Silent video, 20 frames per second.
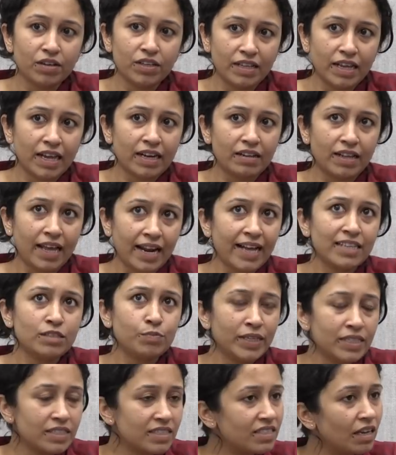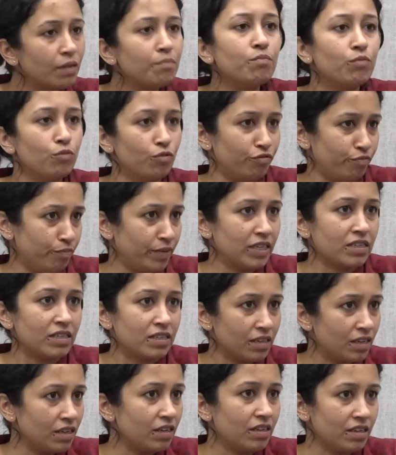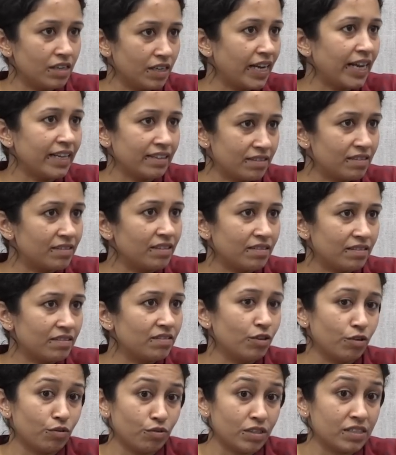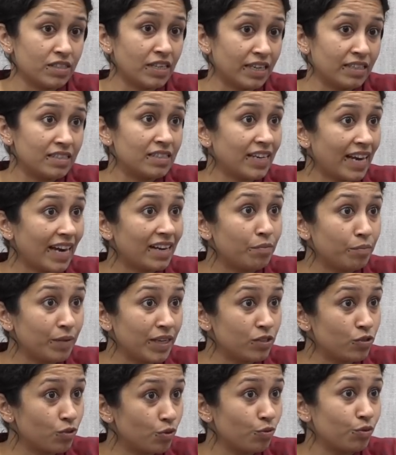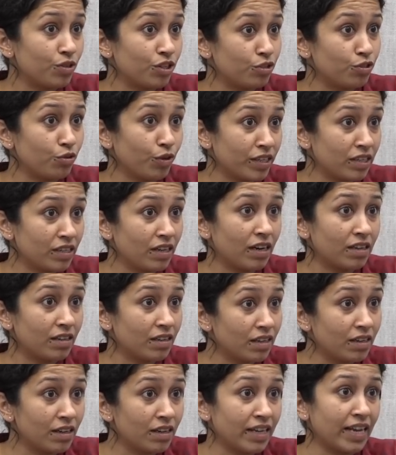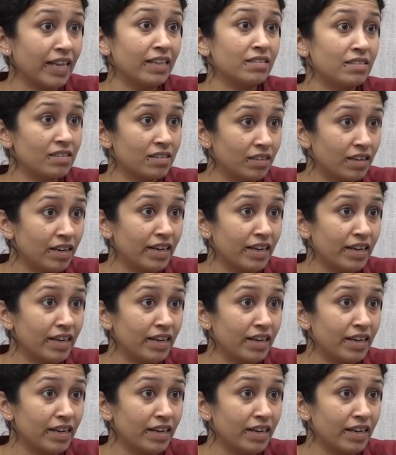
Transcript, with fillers: there, there, has been some movement uh, against this. You know, the science academies wrote a joint article against the